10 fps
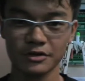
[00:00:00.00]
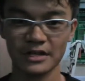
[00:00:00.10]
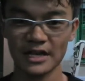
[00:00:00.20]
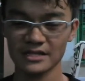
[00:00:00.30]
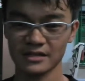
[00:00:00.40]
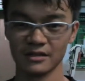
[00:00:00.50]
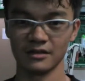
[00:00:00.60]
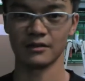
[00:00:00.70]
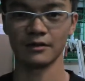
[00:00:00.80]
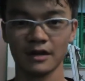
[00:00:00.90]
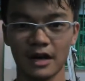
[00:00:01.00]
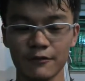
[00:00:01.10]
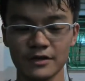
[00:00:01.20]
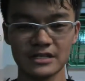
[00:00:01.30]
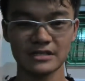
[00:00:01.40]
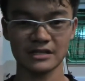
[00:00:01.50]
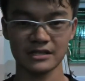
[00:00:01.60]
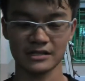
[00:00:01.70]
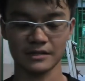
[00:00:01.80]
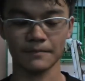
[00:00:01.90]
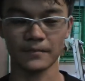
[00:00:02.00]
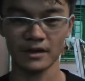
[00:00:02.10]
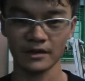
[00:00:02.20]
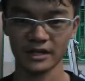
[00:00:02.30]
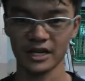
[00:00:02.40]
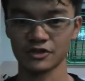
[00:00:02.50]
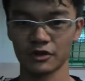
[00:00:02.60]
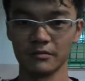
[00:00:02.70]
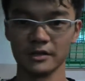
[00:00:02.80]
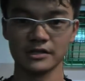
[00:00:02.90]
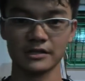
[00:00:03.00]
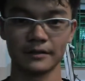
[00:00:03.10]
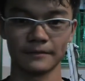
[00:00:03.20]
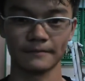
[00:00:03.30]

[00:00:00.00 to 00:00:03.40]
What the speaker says: utilized in calf raises is the gastrocnemius.